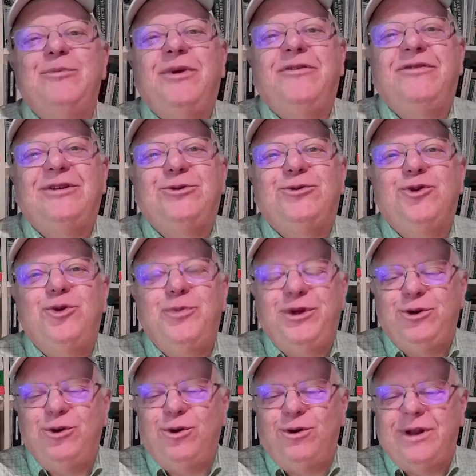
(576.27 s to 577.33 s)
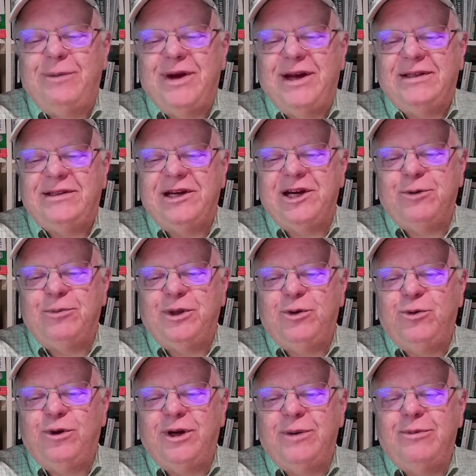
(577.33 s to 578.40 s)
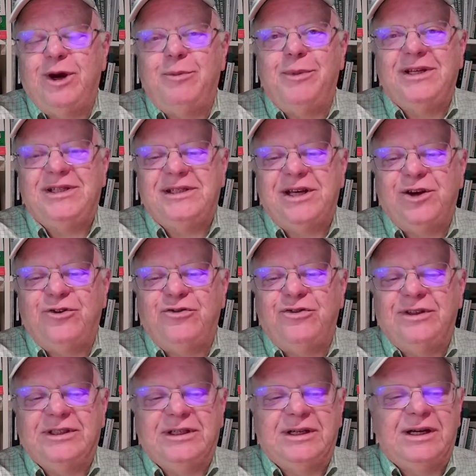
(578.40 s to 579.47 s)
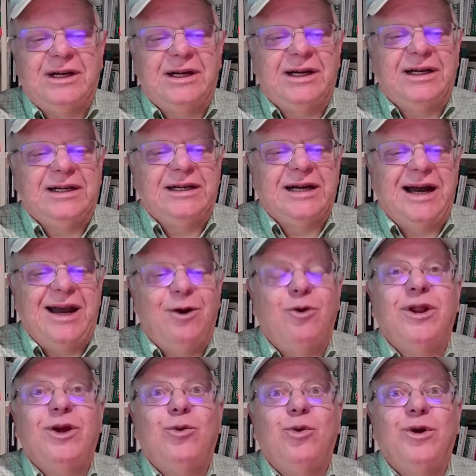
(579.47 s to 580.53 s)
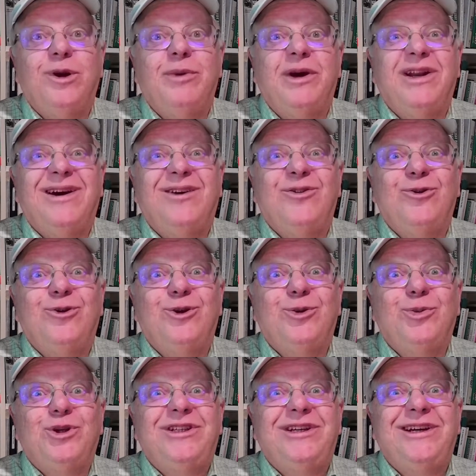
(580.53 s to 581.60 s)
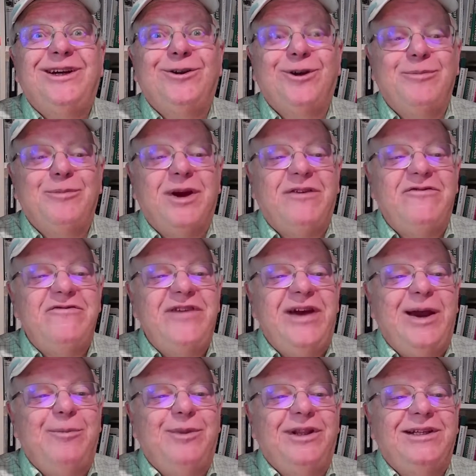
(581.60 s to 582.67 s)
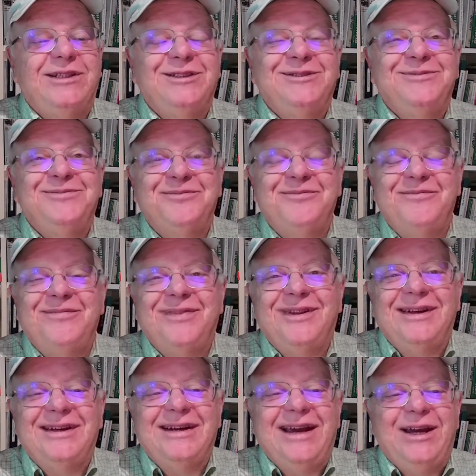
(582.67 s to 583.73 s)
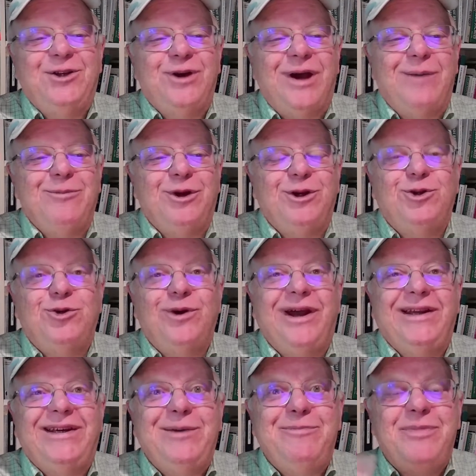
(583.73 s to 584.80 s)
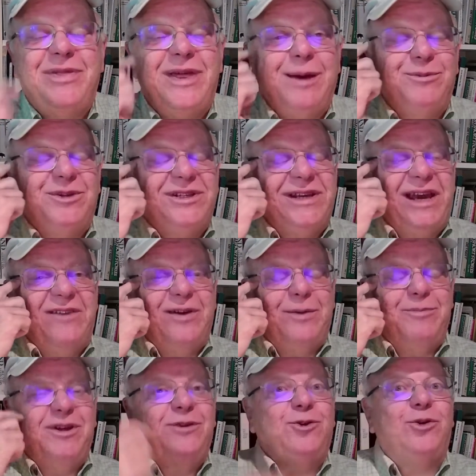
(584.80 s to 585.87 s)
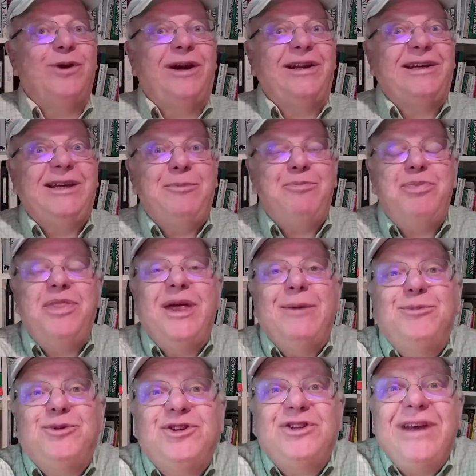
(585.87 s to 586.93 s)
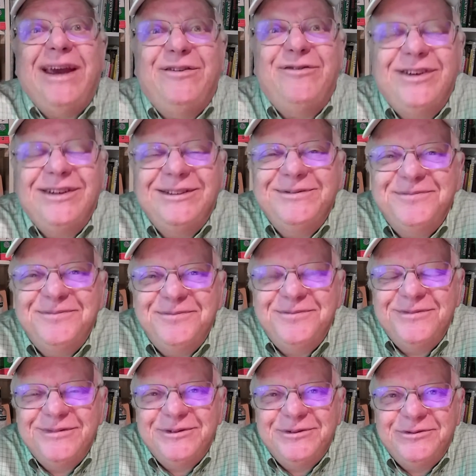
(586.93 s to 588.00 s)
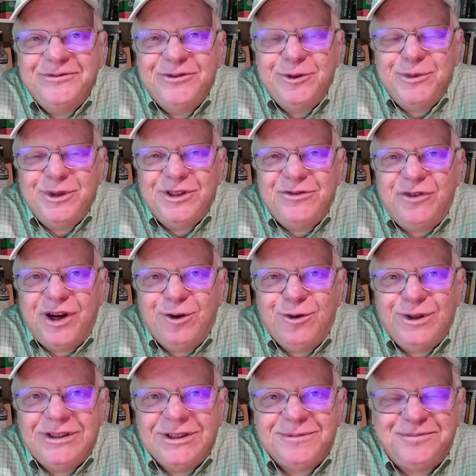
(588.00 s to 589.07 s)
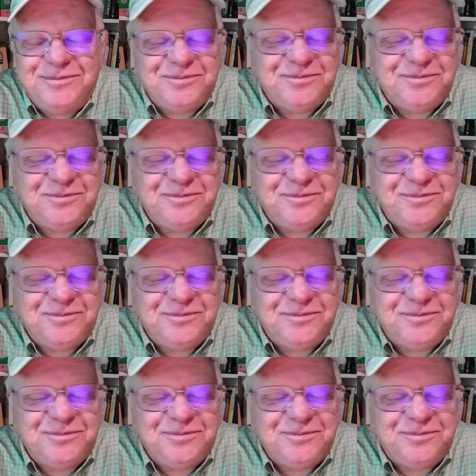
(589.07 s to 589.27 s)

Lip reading: But truth be told, I'm not terribly worried about myself. I'm only worried about others, particularly my family. And I'm going to try to keep them safe. I've been trying to keep them safe from this virus.